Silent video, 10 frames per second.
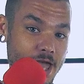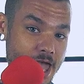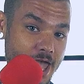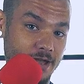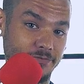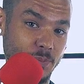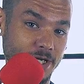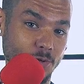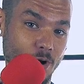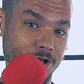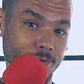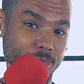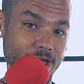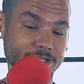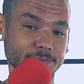Hey everybody, welcome
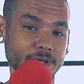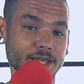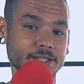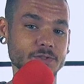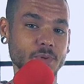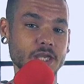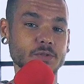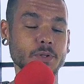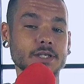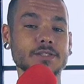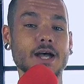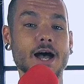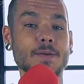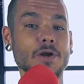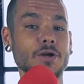back to Bacon's Bass Place.
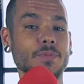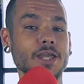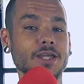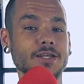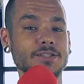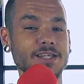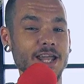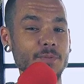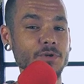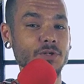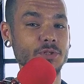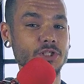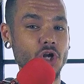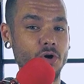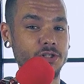I'm Aaron Bacon, and today I'm going to be
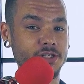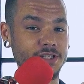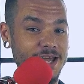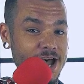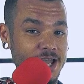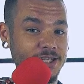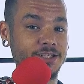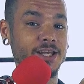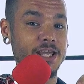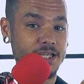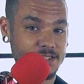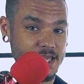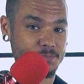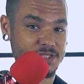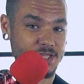showing you 9
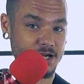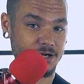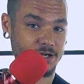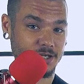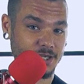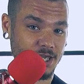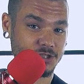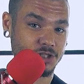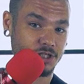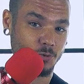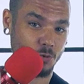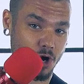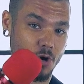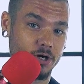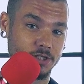tips that are going to get you
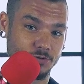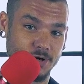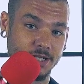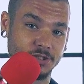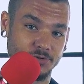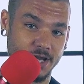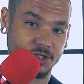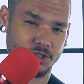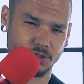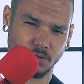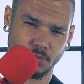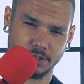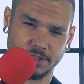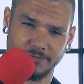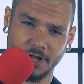going in the right direction
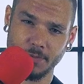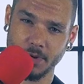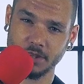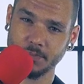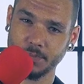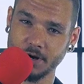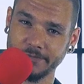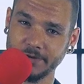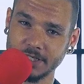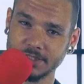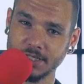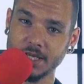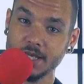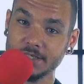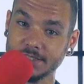towards developing the perfect
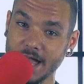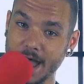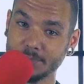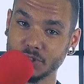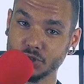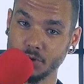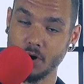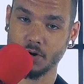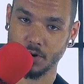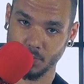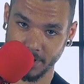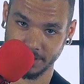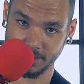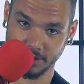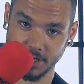slap stroke
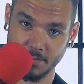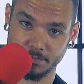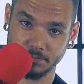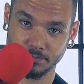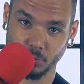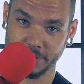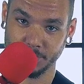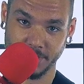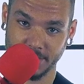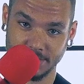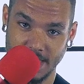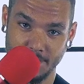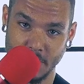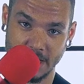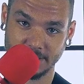with your thumb when you're playing
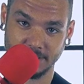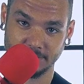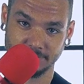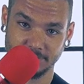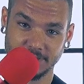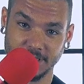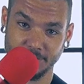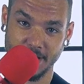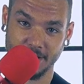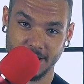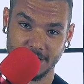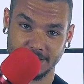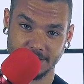slap bass. Stick around, guys.